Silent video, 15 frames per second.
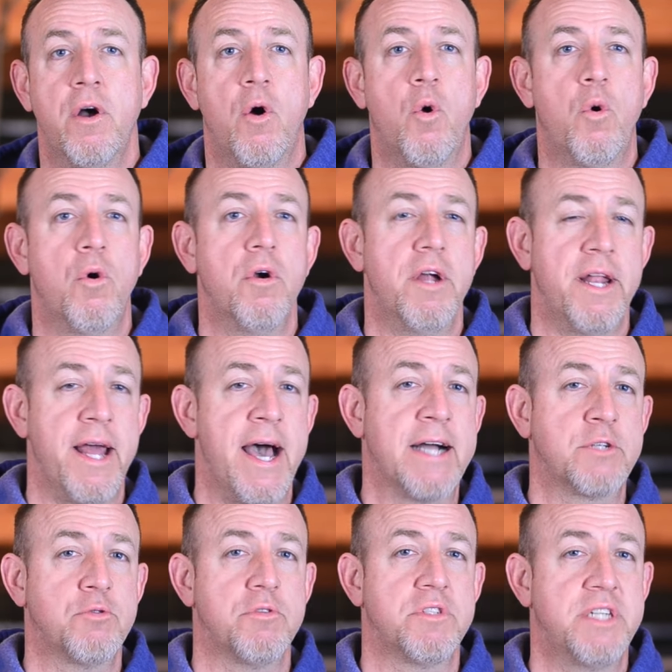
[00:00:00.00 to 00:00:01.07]
or an
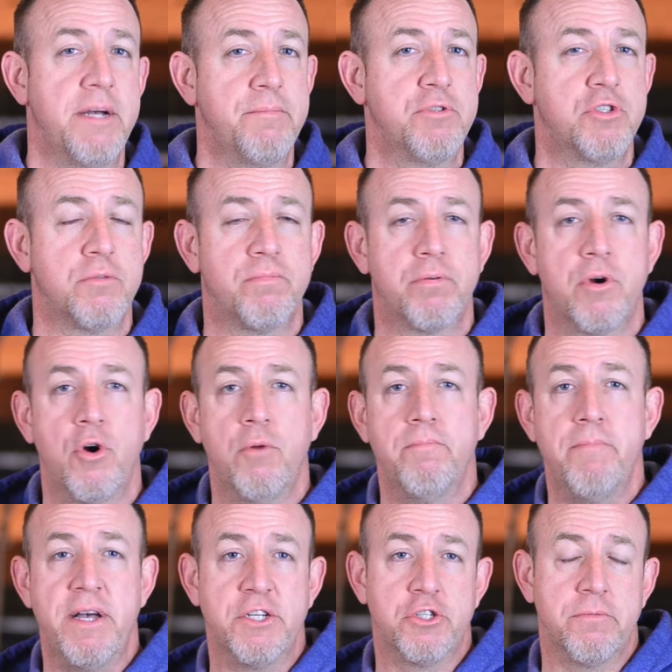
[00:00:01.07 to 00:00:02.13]
actual temperature probe
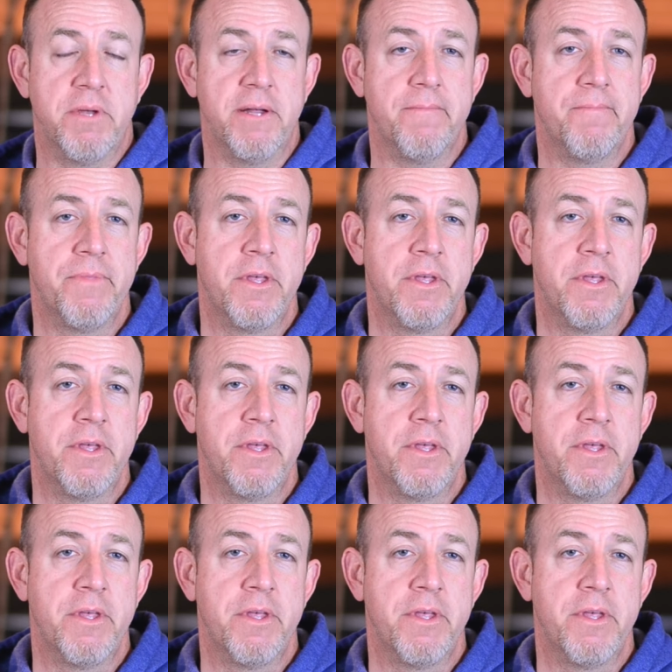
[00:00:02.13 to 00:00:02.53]
measurement.